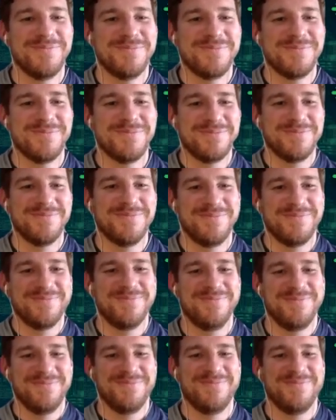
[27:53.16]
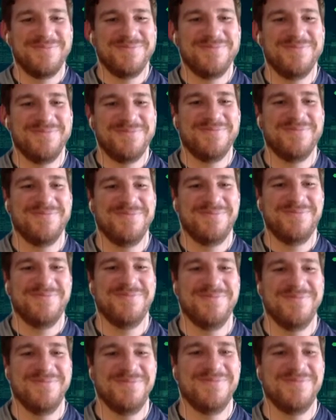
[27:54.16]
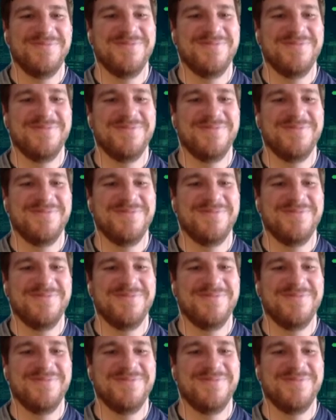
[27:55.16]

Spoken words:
[no speech]